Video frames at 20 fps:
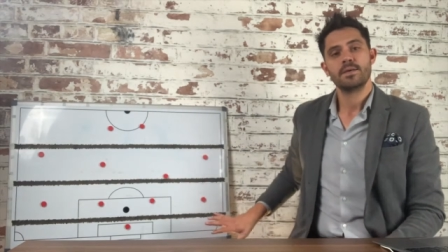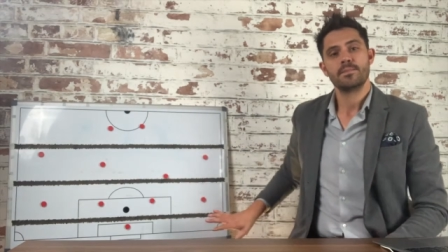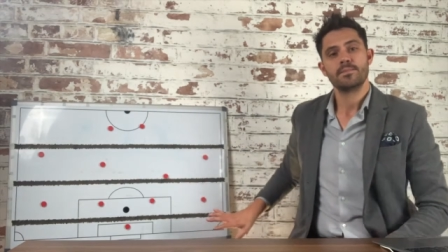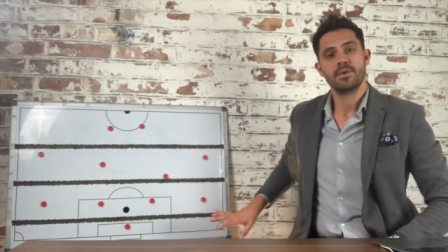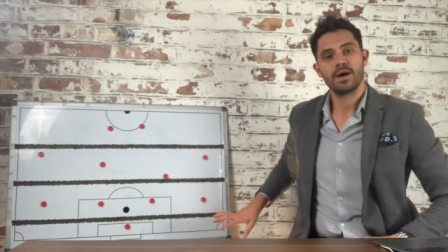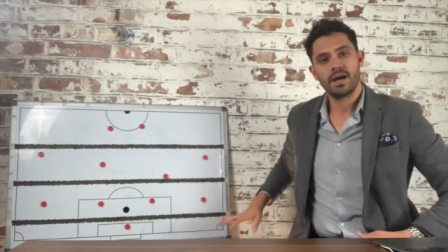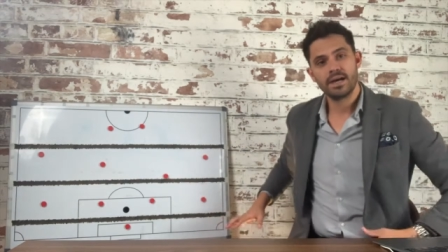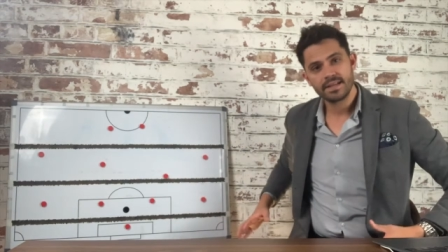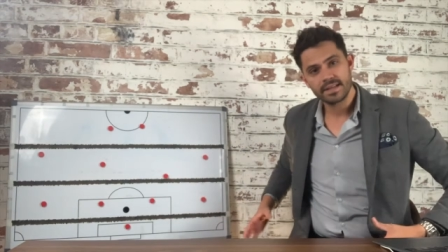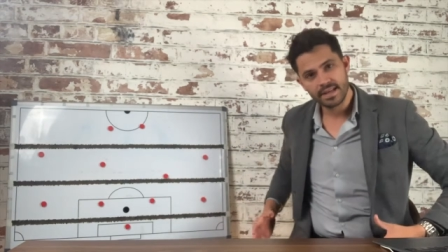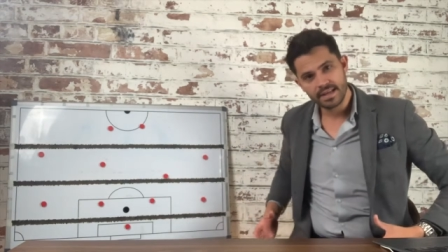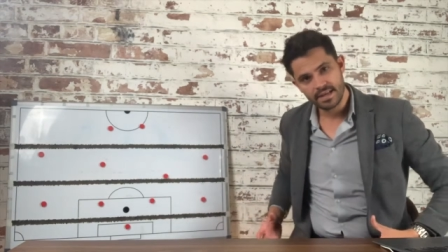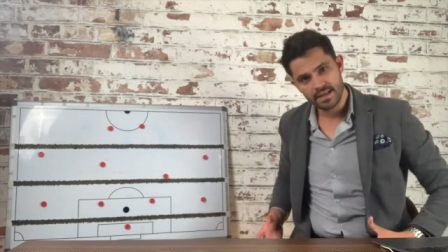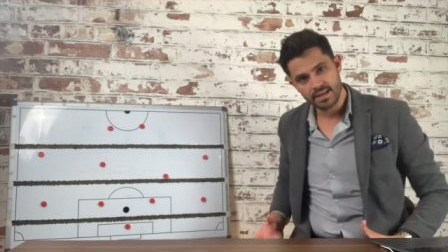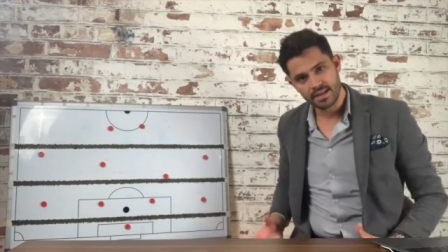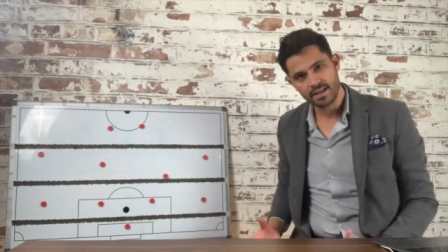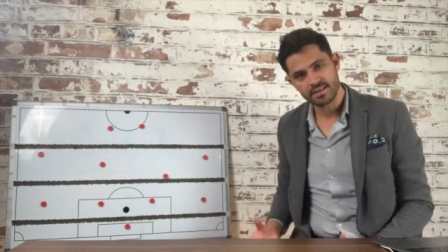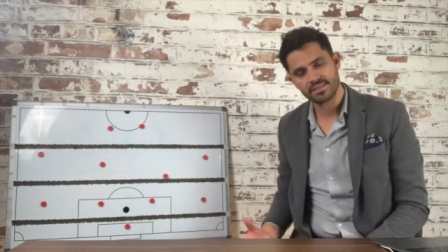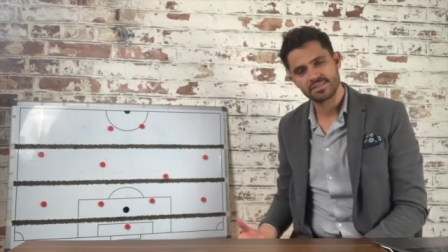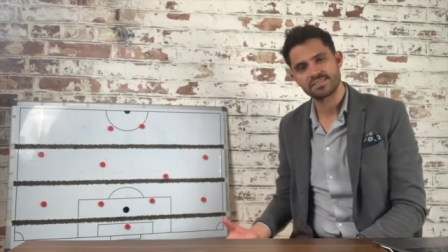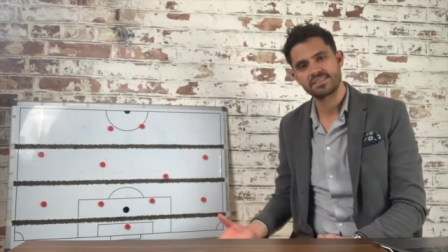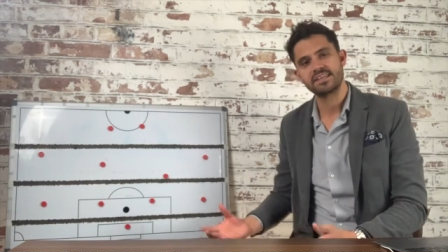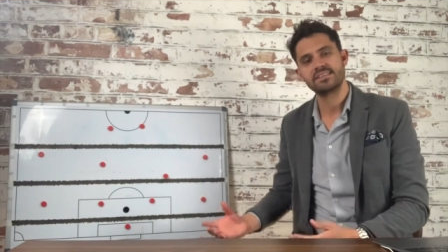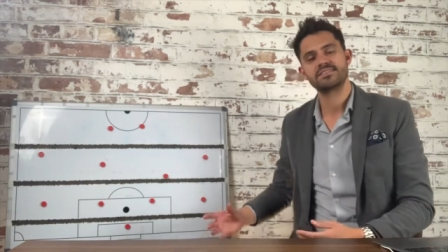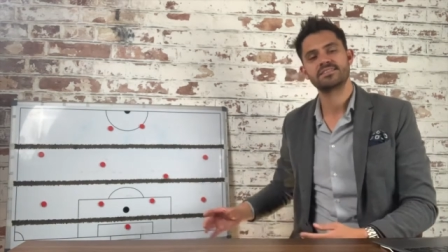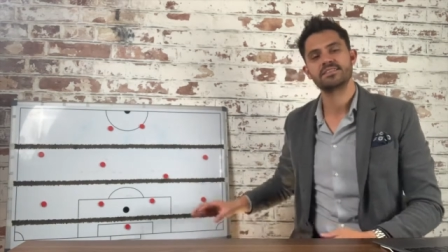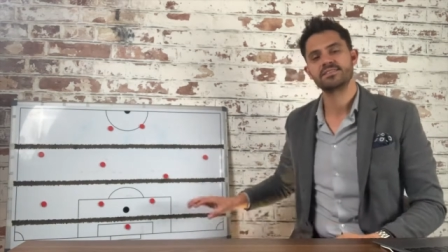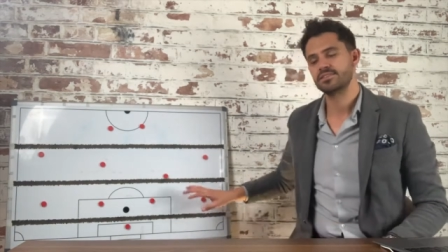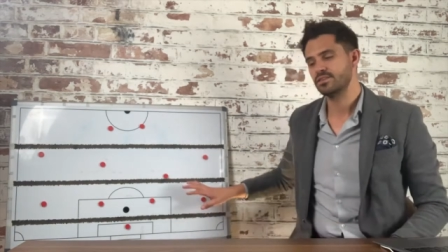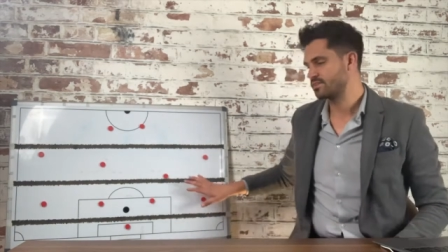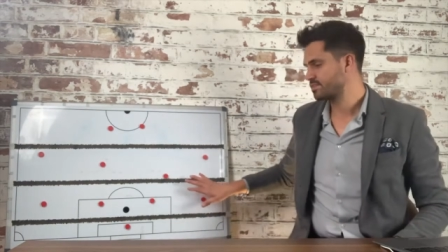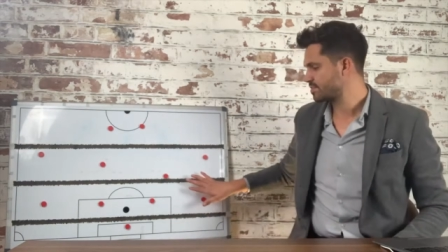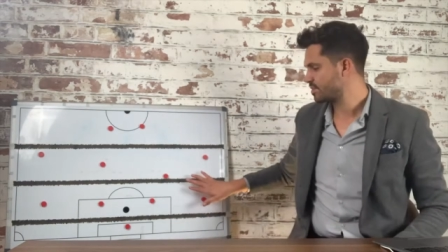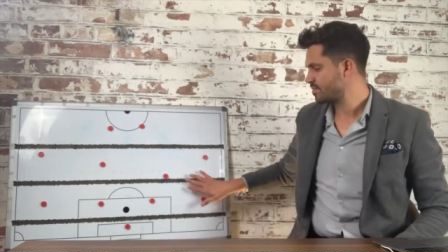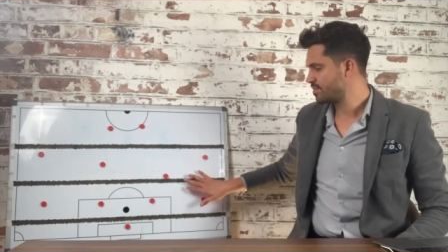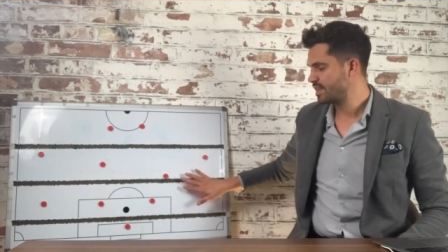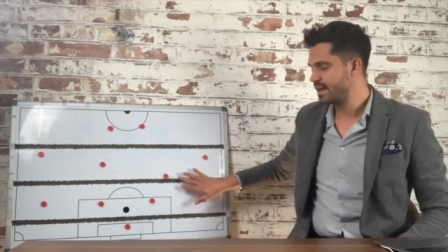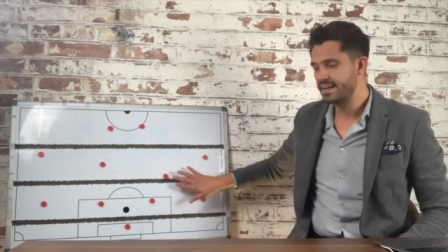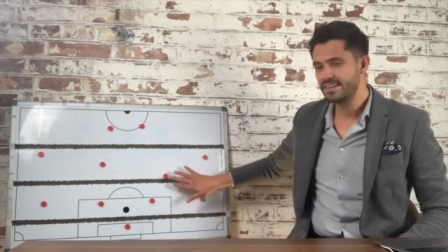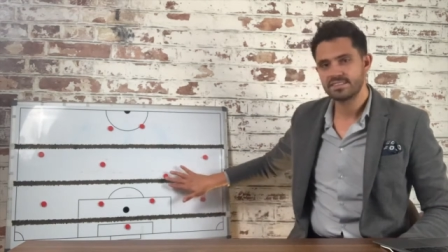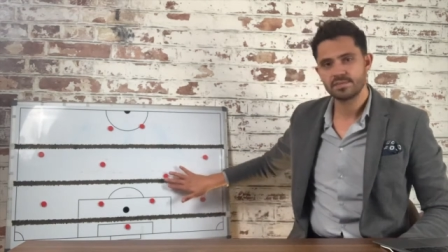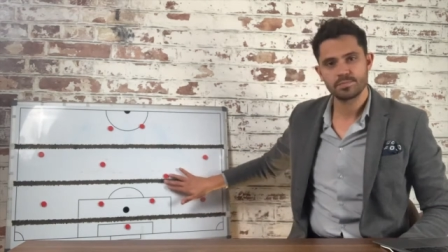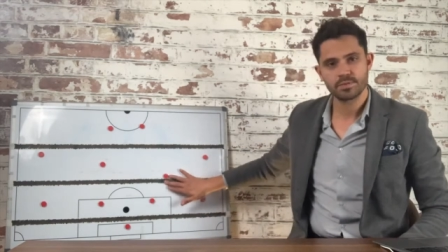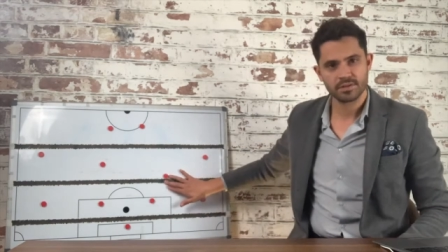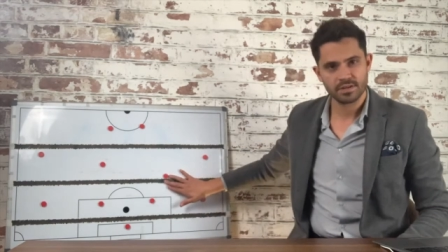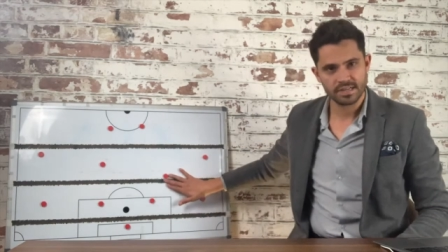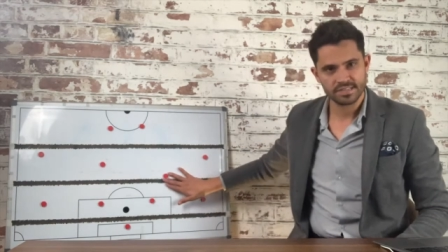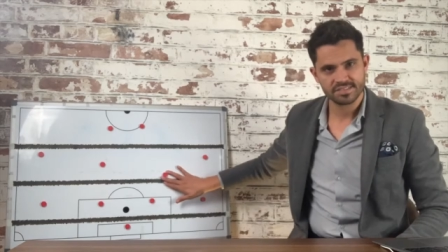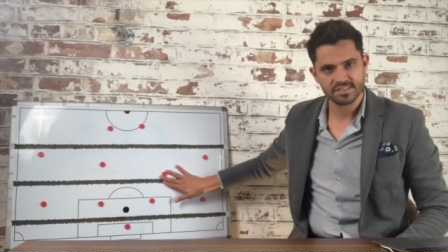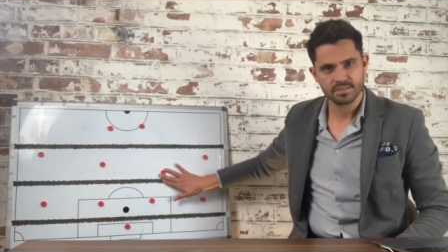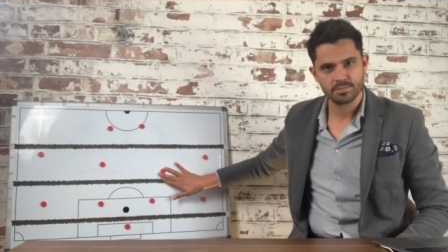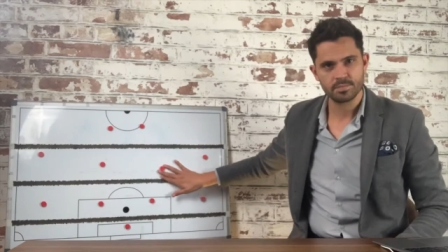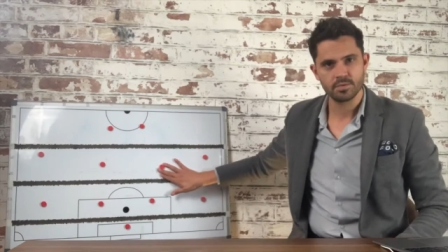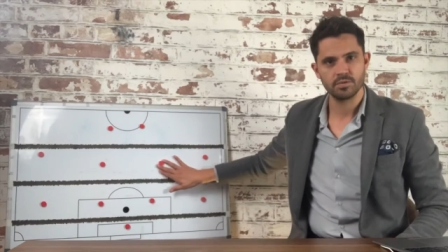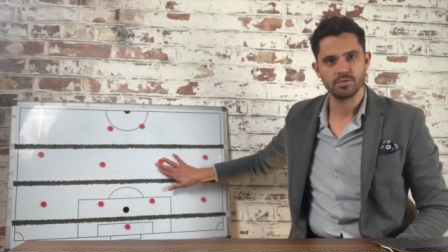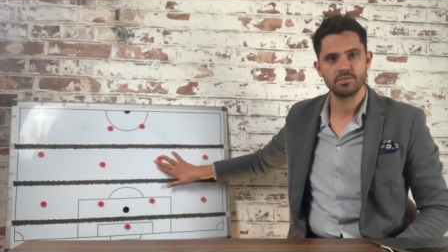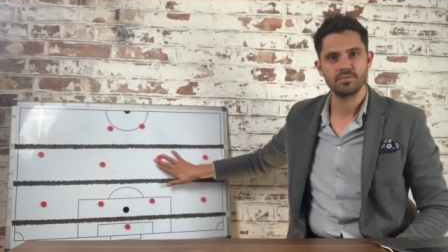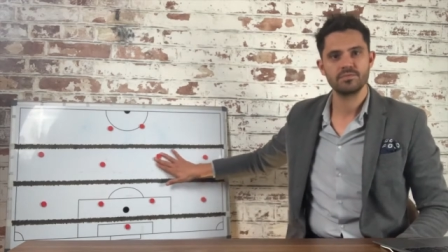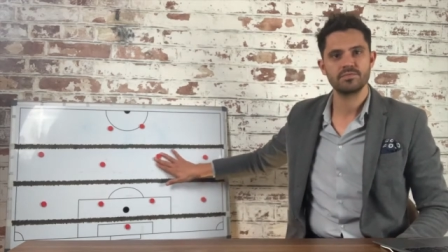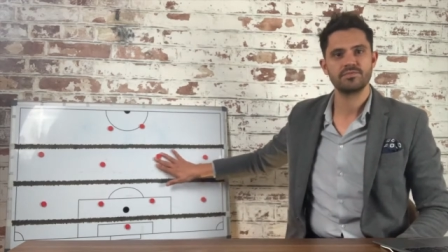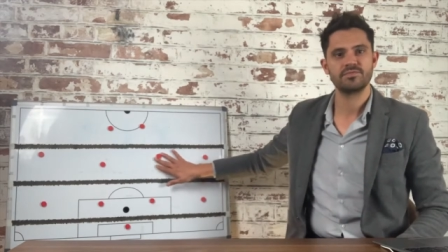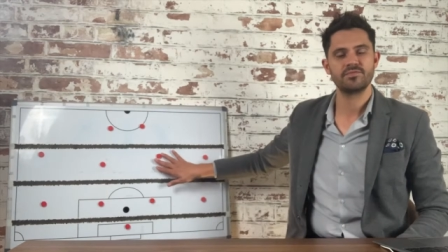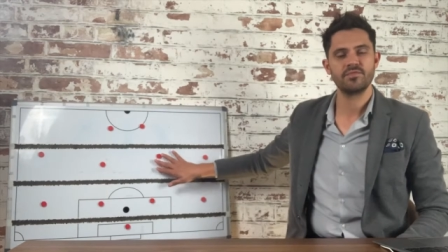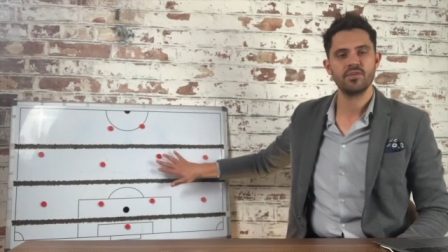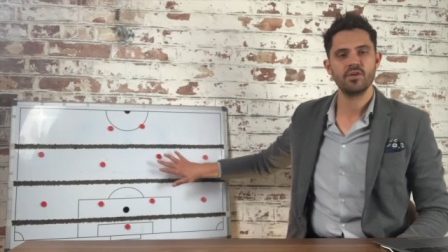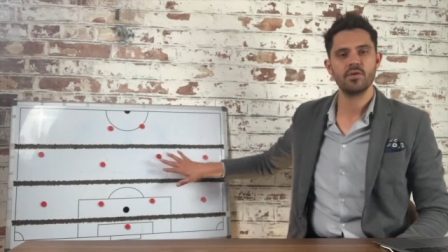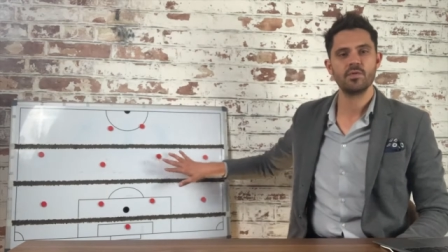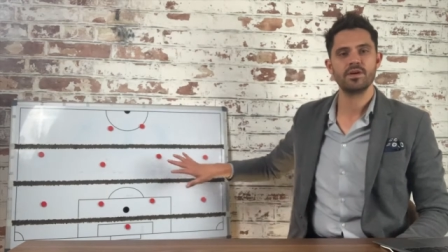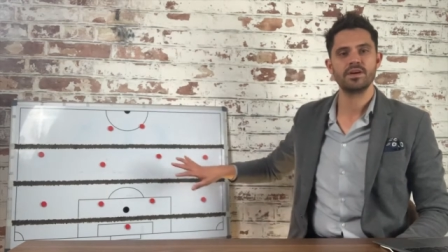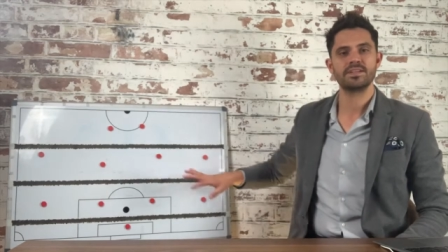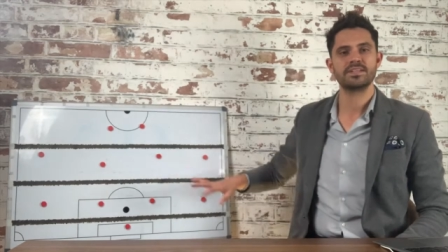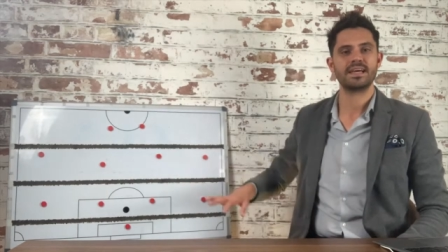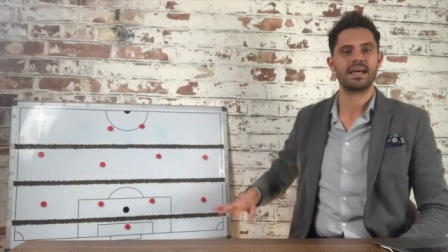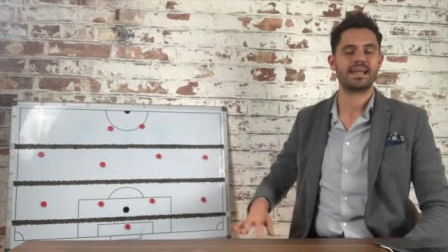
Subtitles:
But in another sense, it's also there to progress the ball forward,